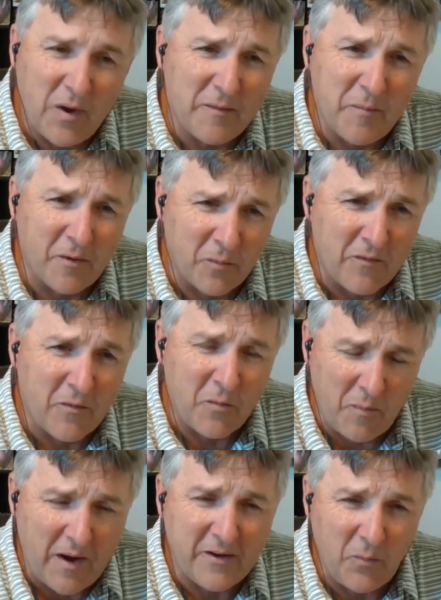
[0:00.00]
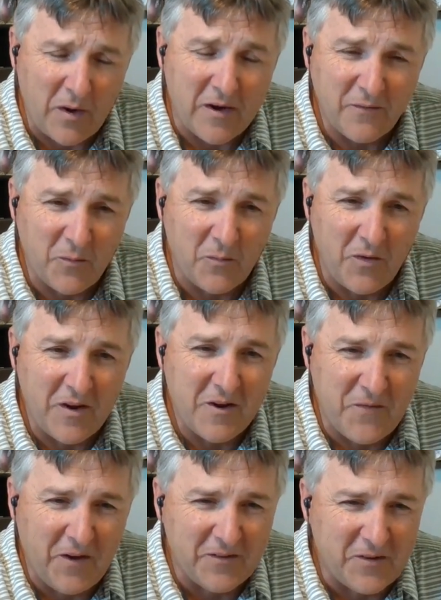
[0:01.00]
right in the middle of the river, remind you why you
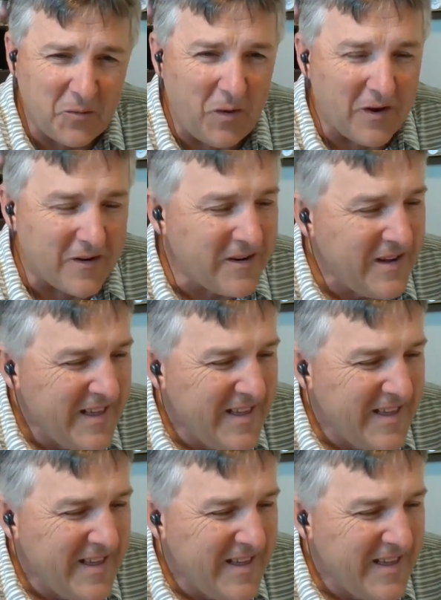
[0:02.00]
filter your water.